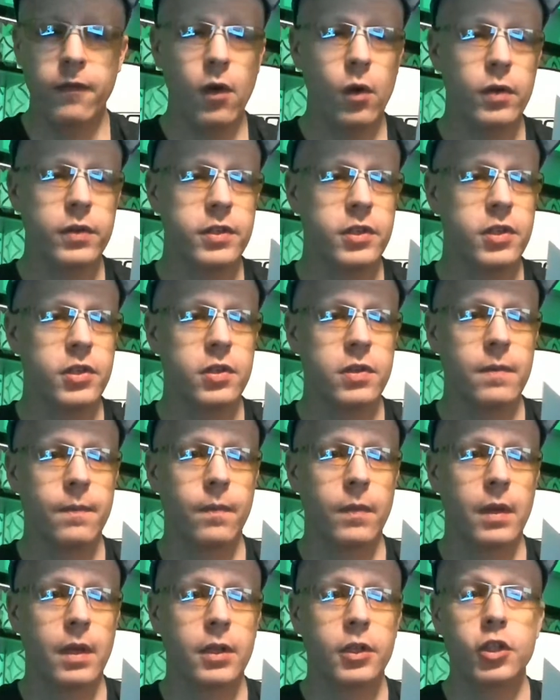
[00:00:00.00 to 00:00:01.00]
volts,
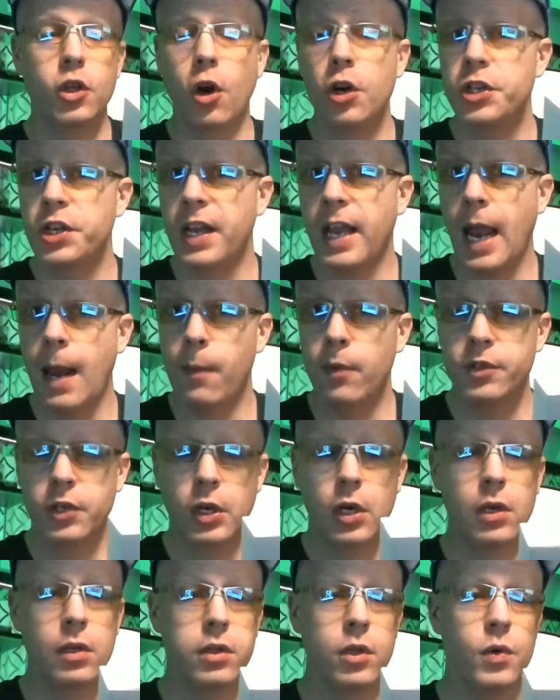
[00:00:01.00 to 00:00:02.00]
charging cables
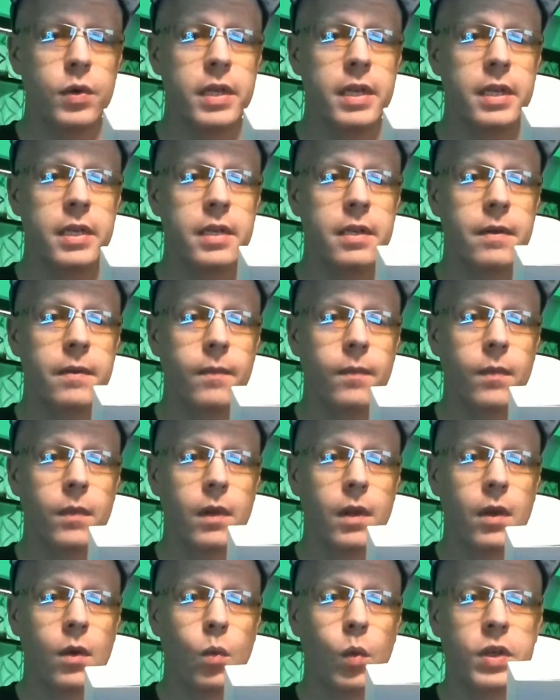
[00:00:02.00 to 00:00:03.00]
included,
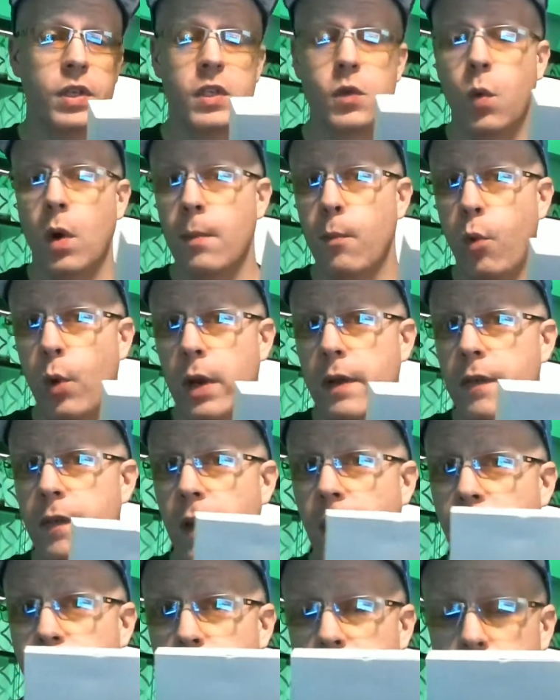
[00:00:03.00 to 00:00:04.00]
which is
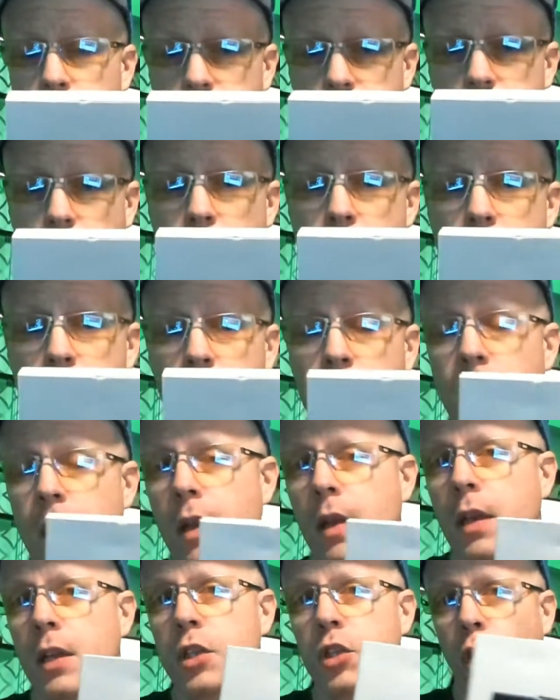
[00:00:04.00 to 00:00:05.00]
1.5 meters long.
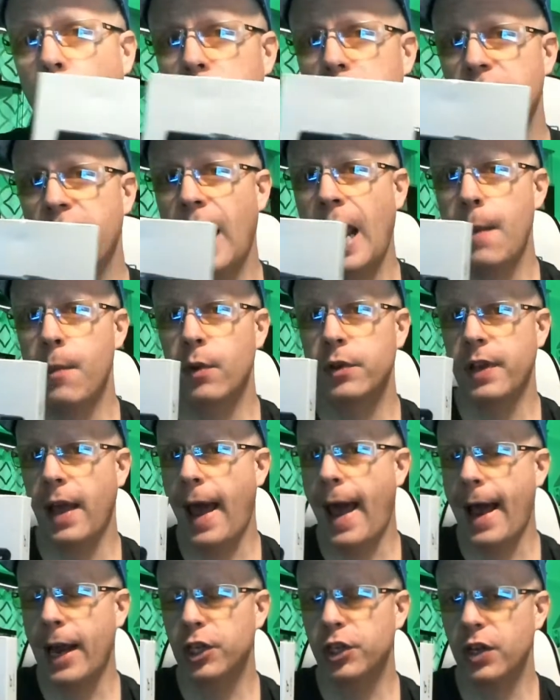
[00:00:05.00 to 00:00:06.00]
Charging cable is
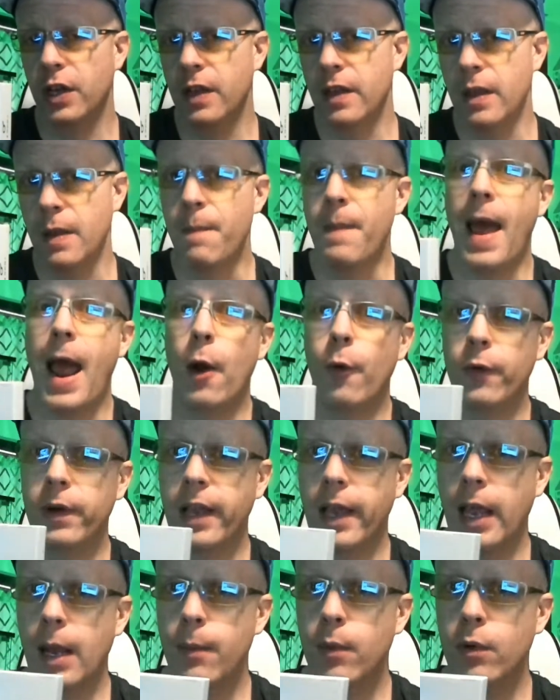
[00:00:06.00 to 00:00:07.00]
actually the power
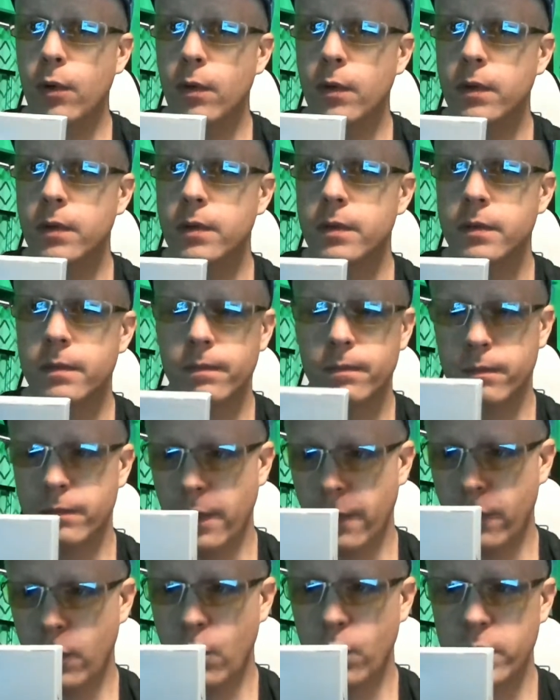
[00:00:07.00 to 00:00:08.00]
cable,
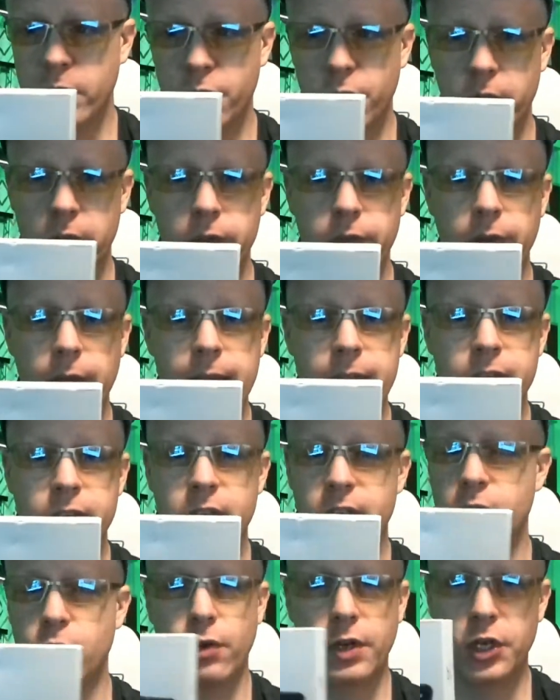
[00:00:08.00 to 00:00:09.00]
of course, for the device. It
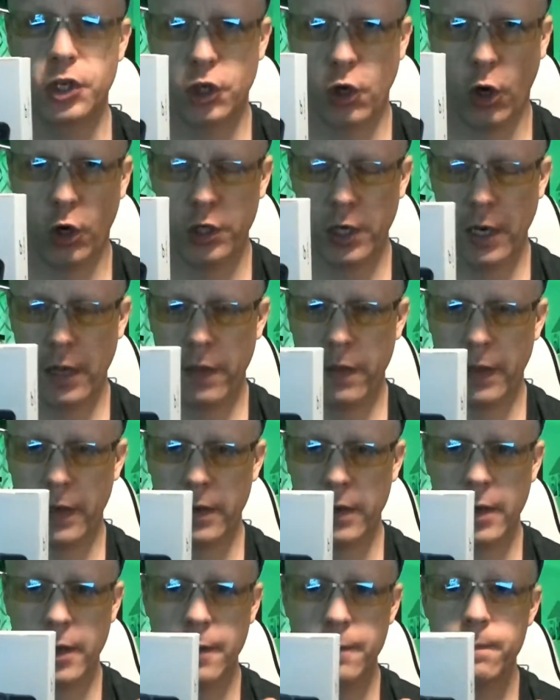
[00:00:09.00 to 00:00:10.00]
doesn't really charge anything
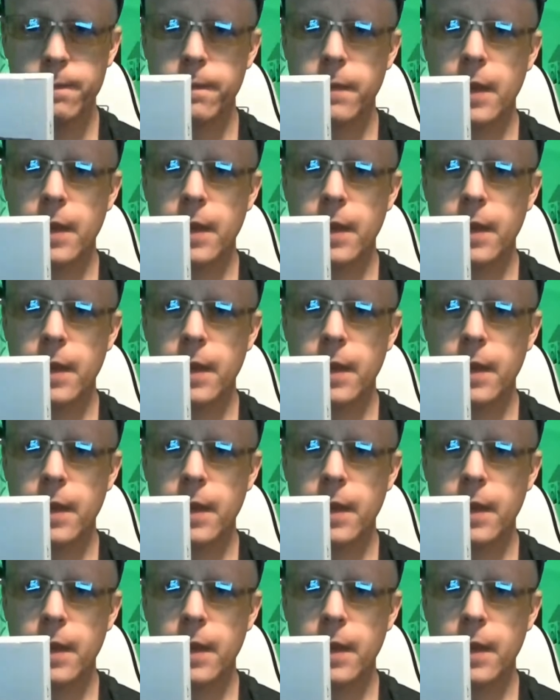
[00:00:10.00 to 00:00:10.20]
at all.